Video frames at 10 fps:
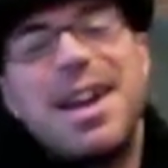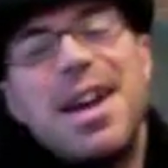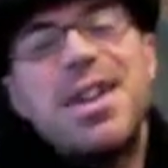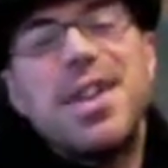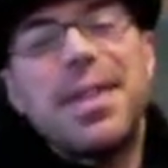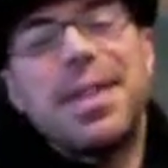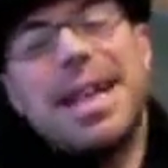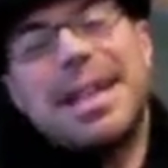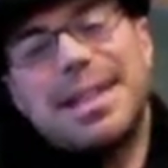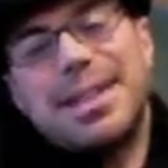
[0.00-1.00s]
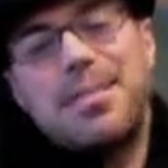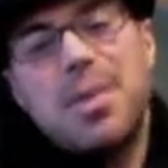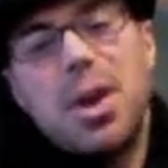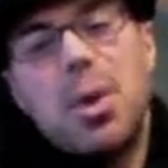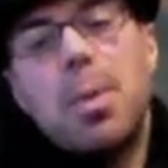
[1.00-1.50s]
Nonetheless,
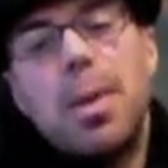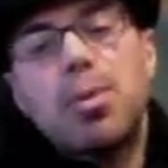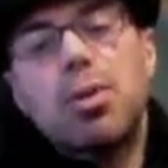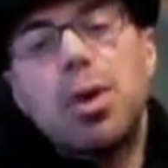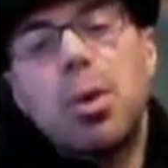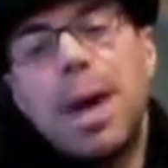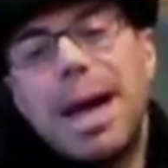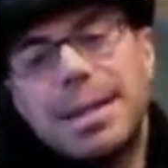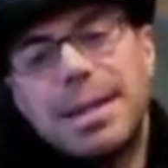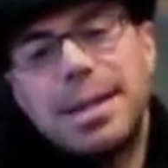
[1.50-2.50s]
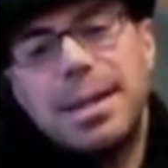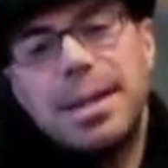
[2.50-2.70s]
when the request